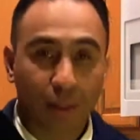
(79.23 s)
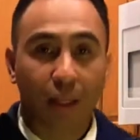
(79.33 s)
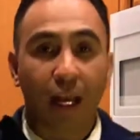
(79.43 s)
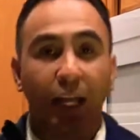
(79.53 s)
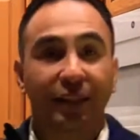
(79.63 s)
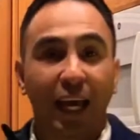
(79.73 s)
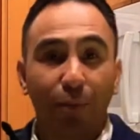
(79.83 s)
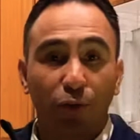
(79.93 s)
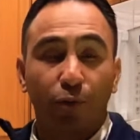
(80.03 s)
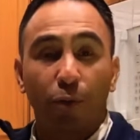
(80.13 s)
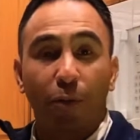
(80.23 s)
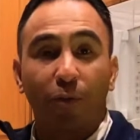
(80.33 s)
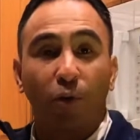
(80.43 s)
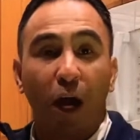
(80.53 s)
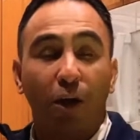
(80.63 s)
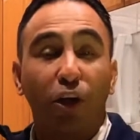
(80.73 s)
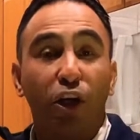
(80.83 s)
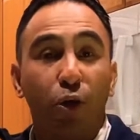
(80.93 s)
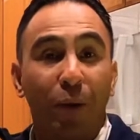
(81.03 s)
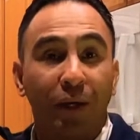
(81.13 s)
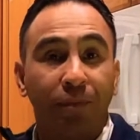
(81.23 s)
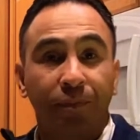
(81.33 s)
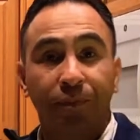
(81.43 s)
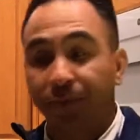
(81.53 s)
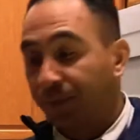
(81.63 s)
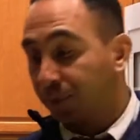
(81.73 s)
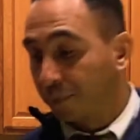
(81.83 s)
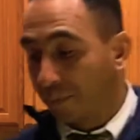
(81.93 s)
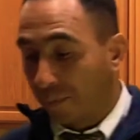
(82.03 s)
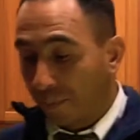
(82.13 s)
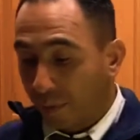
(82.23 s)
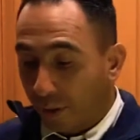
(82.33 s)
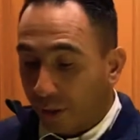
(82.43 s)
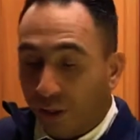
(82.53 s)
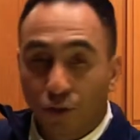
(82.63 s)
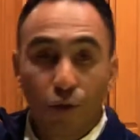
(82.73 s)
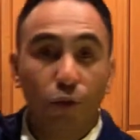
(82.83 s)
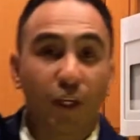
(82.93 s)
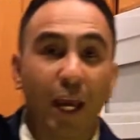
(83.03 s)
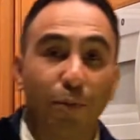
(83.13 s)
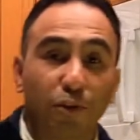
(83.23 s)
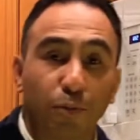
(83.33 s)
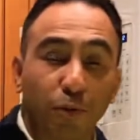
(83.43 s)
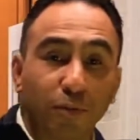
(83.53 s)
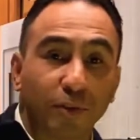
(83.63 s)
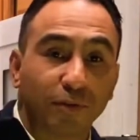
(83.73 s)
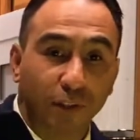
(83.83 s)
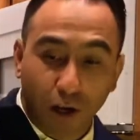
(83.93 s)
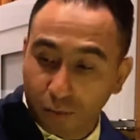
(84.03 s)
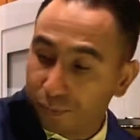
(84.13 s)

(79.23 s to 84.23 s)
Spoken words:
a tablespoon of ground cumin, 2 tablespoons of salt,